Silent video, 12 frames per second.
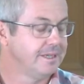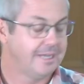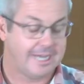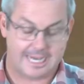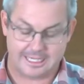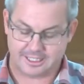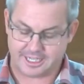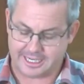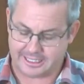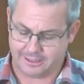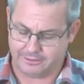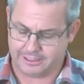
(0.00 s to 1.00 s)
As
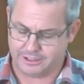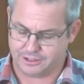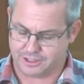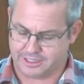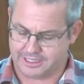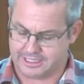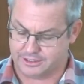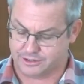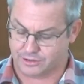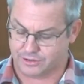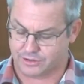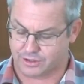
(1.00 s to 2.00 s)
Hitler exerted his
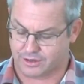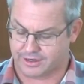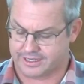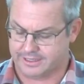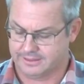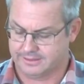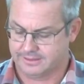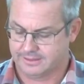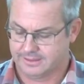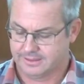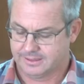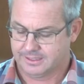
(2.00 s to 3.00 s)
authority,
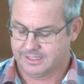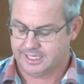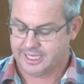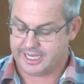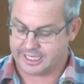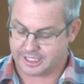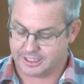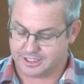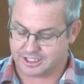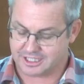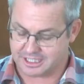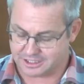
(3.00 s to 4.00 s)
he
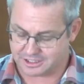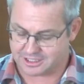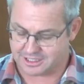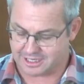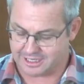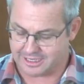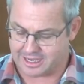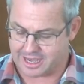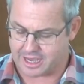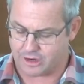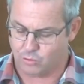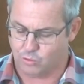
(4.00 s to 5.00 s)
consistently
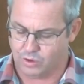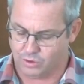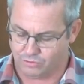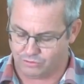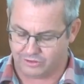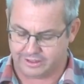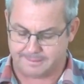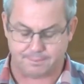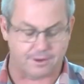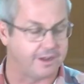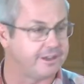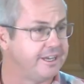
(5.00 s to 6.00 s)
and willfully
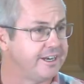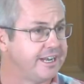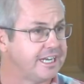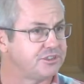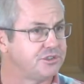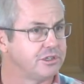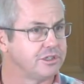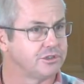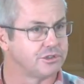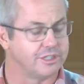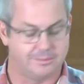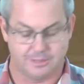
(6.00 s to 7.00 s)
broke international
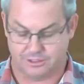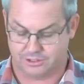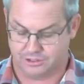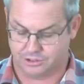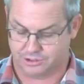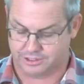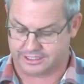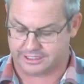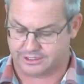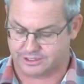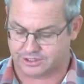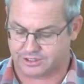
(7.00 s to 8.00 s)
agreements and
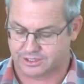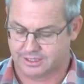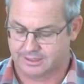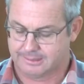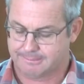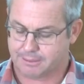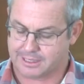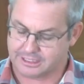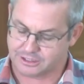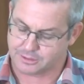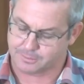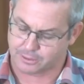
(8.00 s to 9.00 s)
treaties
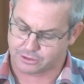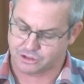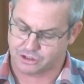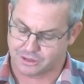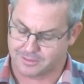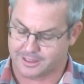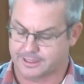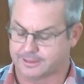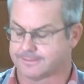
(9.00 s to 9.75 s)
placed upon Germany.